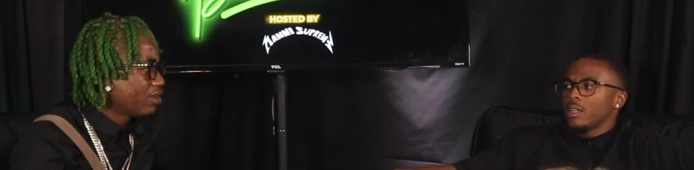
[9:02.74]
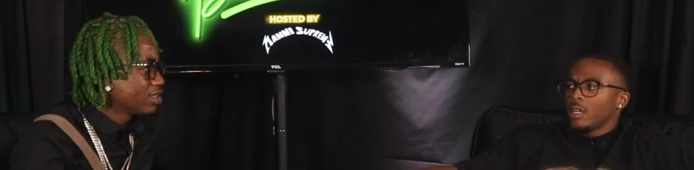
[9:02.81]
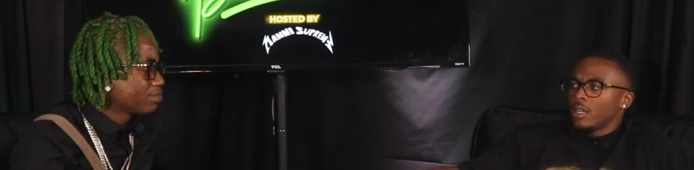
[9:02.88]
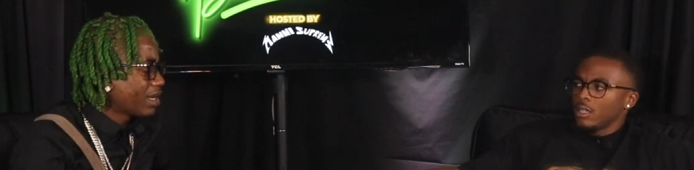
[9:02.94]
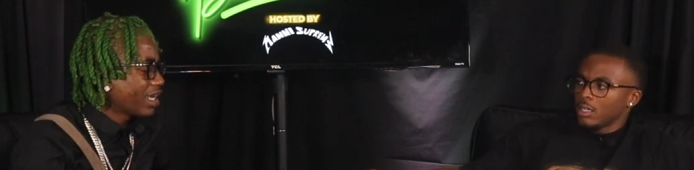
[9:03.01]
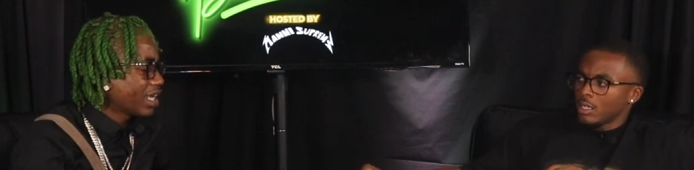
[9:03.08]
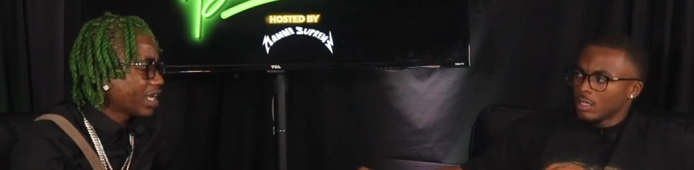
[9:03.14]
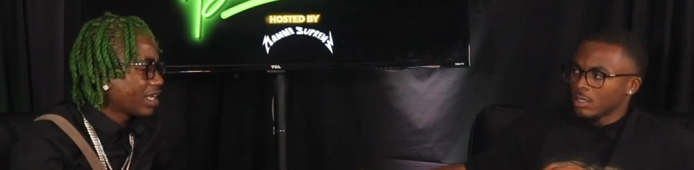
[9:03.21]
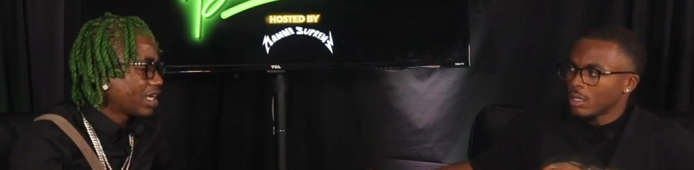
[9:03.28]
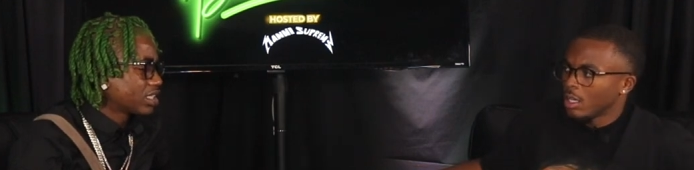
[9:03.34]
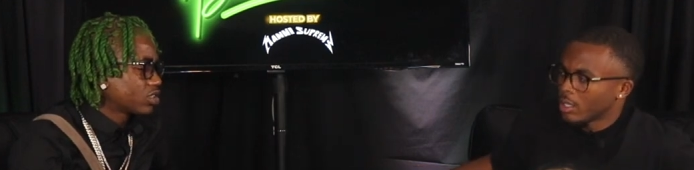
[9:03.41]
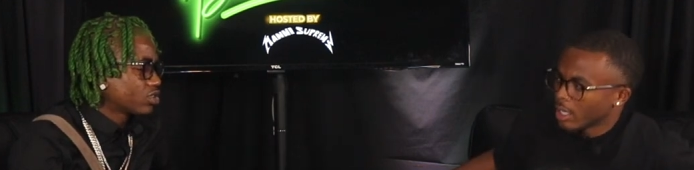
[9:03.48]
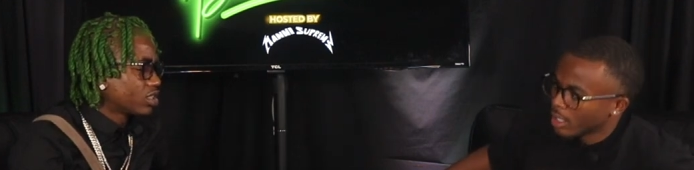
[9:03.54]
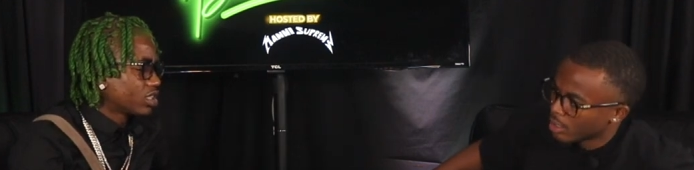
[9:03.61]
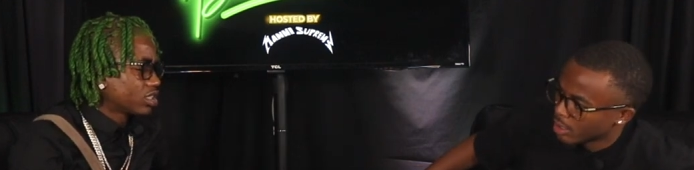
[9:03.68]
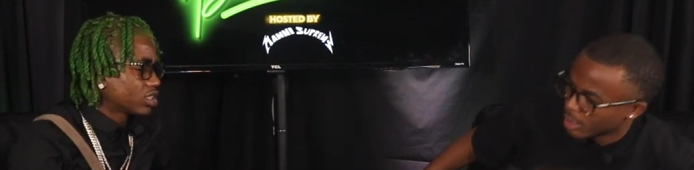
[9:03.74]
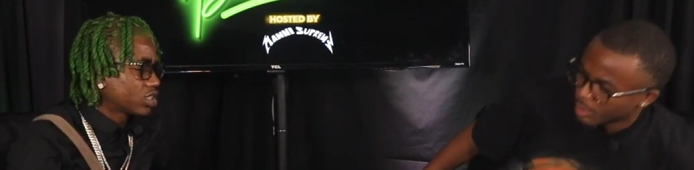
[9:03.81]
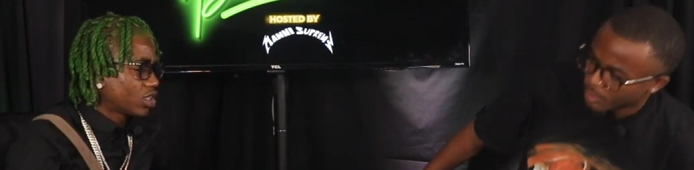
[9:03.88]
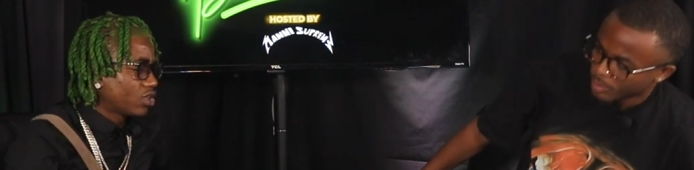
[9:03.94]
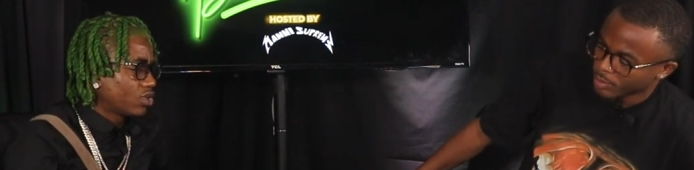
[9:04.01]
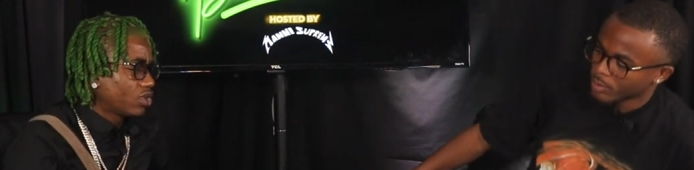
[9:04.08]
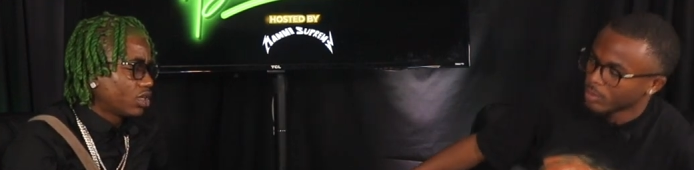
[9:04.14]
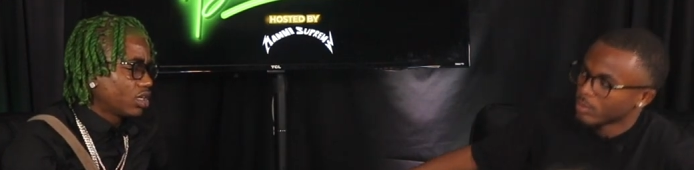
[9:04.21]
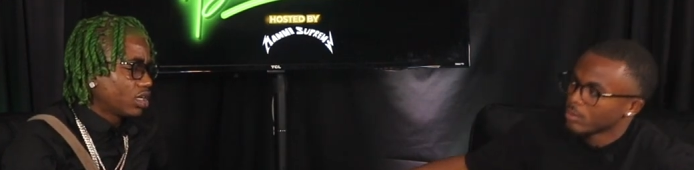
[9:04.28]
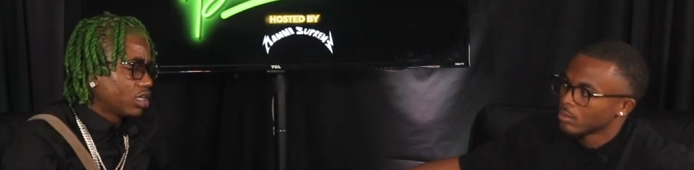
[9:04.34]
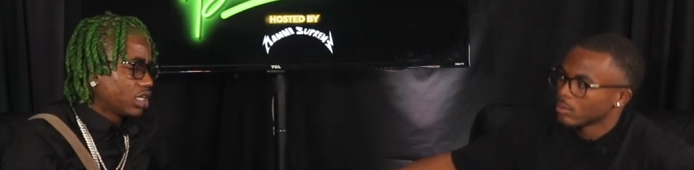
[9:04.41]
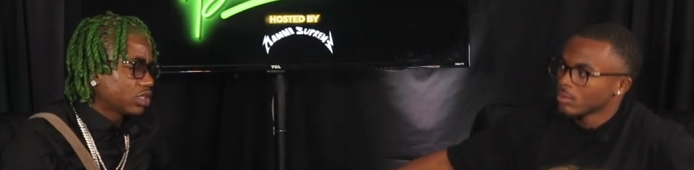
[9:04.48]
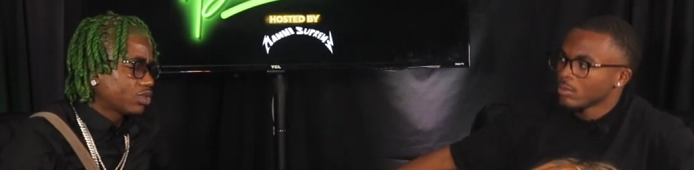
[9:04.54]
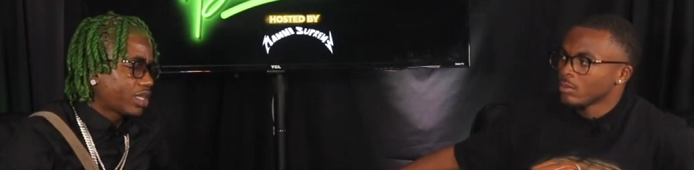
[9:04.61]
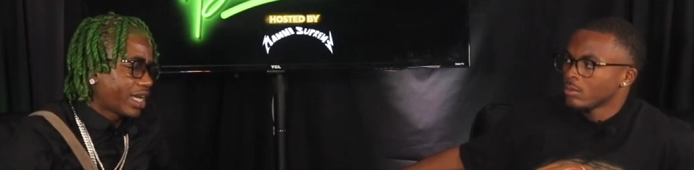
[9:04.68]
Speaker 1: was okay, my okay. headline okay, tour. So
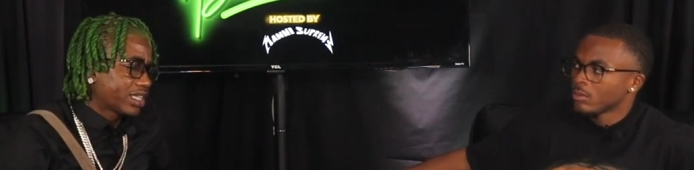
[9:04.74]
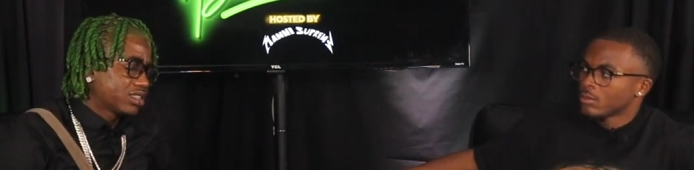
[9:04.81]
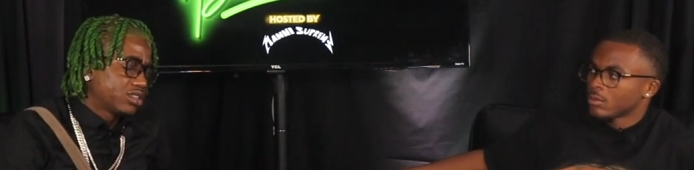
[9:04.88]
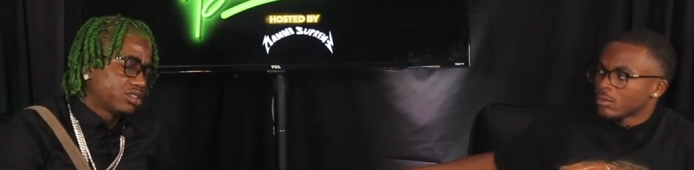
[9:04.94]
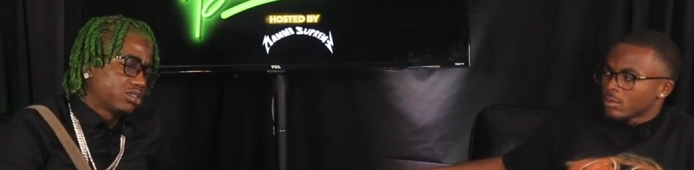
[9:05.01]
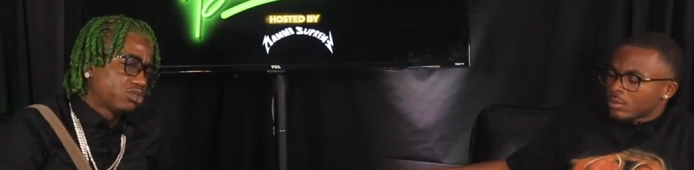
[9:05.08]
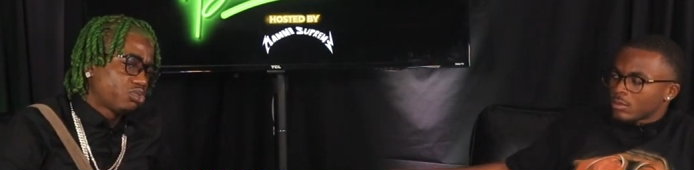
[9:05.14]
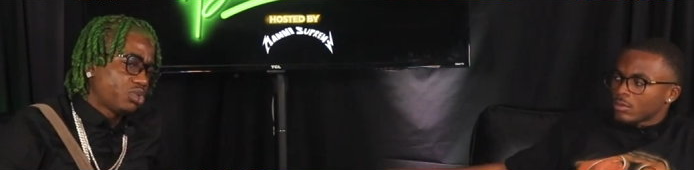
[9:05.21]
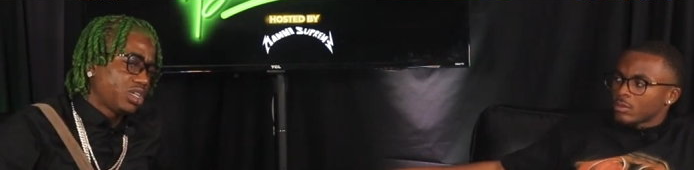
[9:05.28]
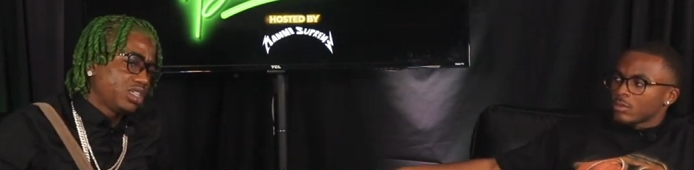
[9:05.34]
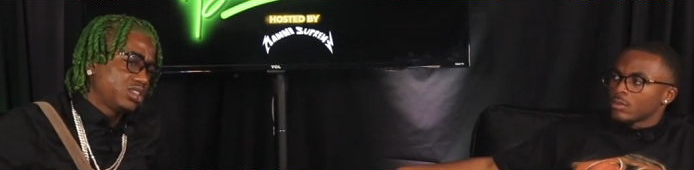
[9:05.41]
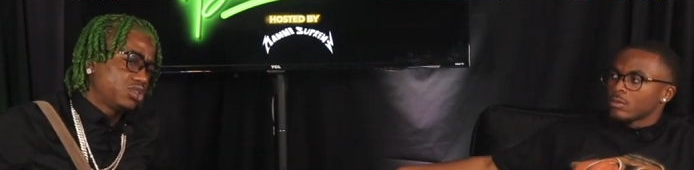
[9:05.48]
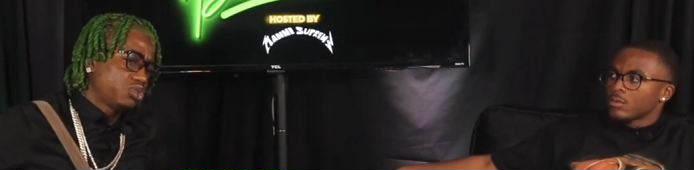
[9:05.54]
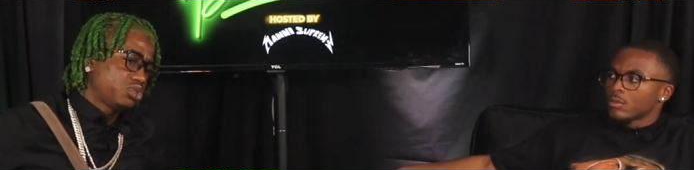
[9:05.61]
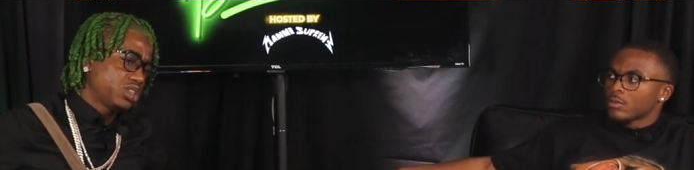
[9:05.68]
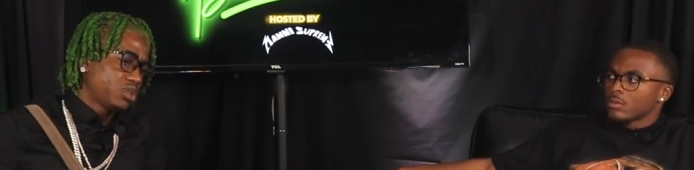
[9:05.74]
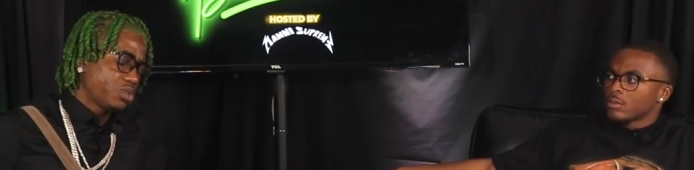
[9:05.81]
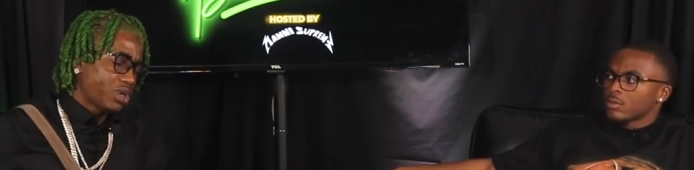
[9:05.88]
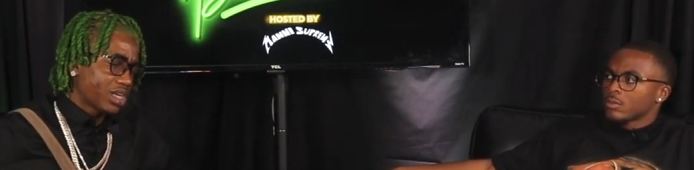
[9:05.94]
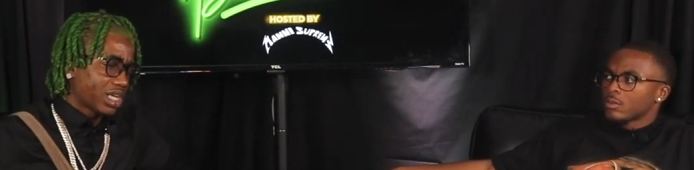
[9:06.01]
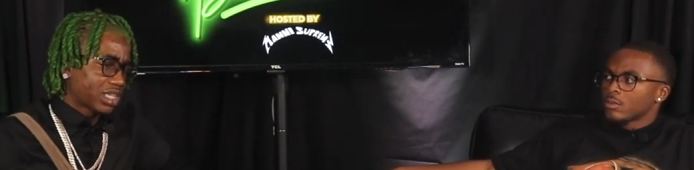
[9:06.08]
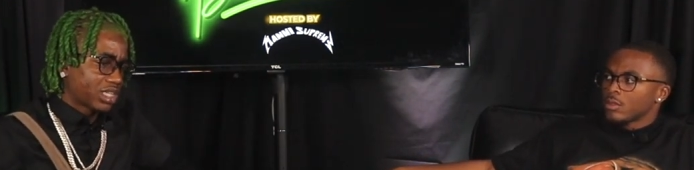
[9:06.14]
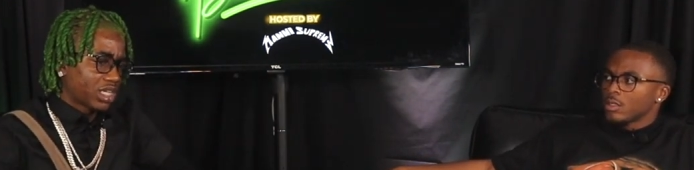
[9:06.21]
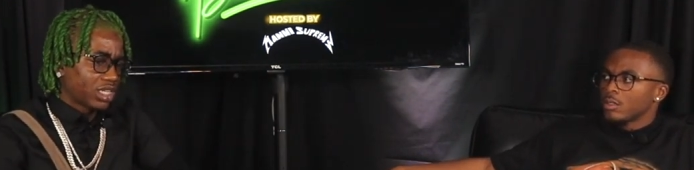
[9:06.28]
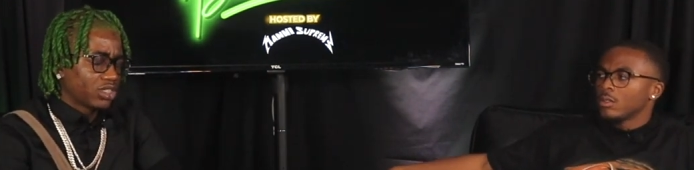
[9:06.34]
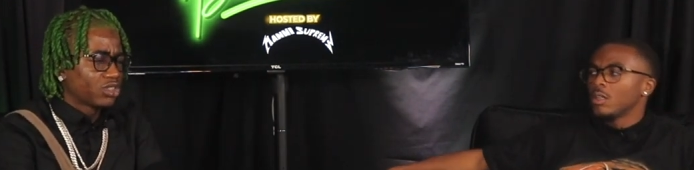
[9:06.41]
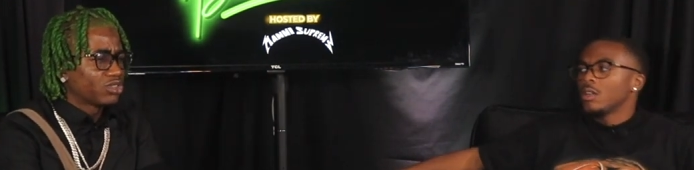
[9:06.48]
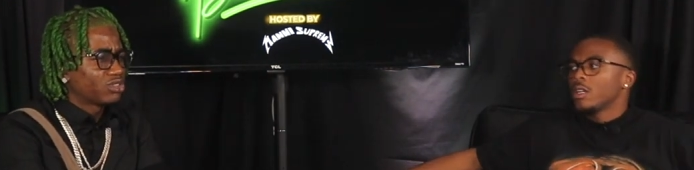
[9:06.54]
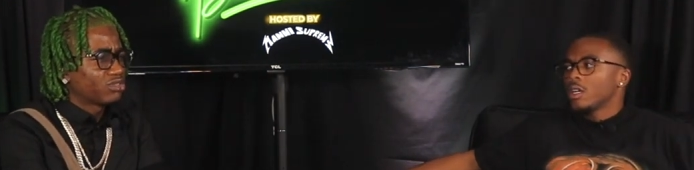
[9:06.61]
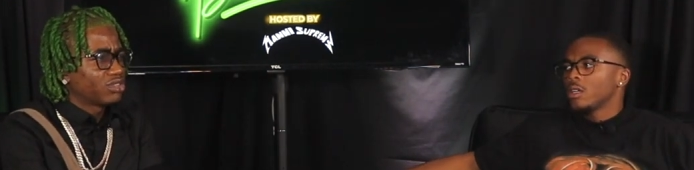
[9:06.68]
it was like 2021, I think.
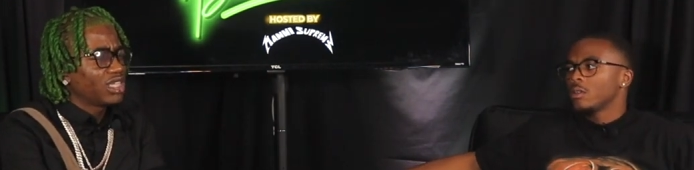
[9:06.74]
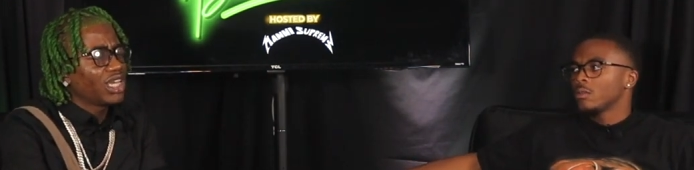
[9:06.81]
No, okay.